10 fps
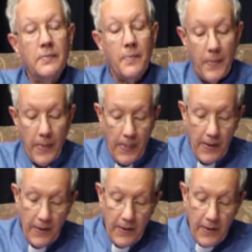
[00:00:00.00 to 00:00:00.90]

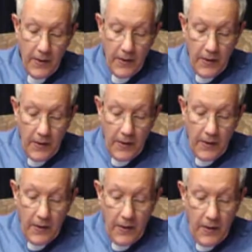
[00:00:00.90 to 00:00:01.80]

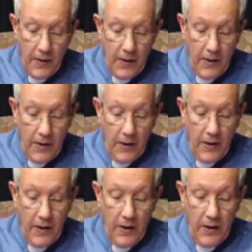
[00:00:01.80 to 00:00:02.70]

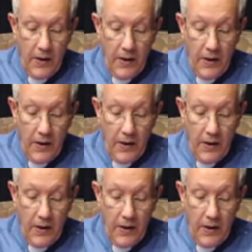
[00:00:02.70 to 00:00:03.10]
Nothing is said.